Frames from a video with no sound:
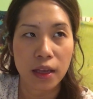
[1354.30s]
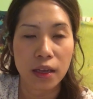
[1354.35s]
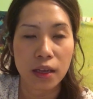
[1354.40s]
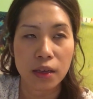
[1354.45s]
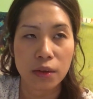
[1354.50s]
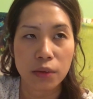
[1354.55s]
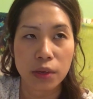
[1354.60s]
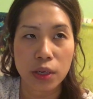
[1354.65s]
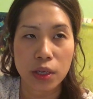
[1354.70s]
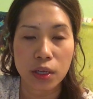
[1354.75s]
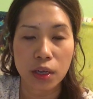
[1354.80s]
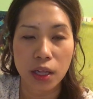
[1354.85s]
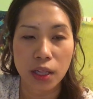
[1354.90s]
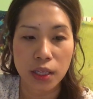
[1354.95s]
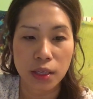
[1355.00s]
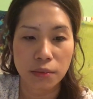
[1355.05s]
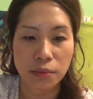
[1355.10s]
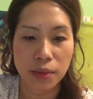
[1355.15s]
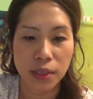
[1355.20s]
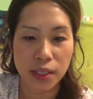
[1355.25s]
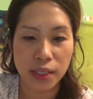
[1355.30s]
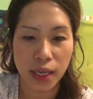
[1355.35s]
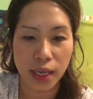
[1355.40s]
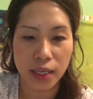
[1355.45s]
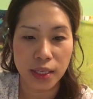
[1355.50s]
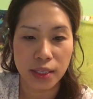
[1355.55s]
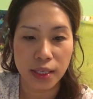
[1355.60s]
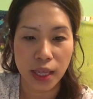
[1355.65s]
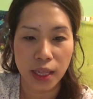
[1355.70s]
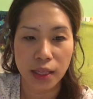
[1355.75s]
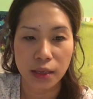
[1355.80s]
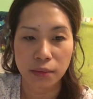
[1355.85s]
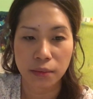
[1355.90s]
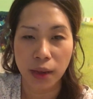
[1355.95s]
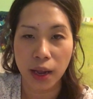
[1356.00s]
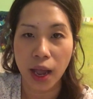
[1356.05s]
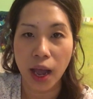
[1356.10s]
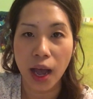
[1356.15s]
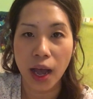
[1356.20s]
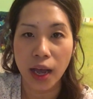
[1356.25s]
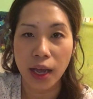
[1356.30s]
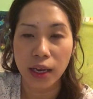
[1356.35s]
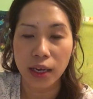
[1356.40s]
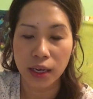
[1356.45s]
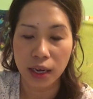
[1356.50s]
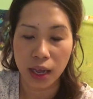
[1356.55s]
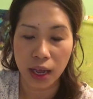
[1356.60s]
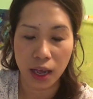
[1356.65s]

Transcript: what do you call it? Besides selling my art,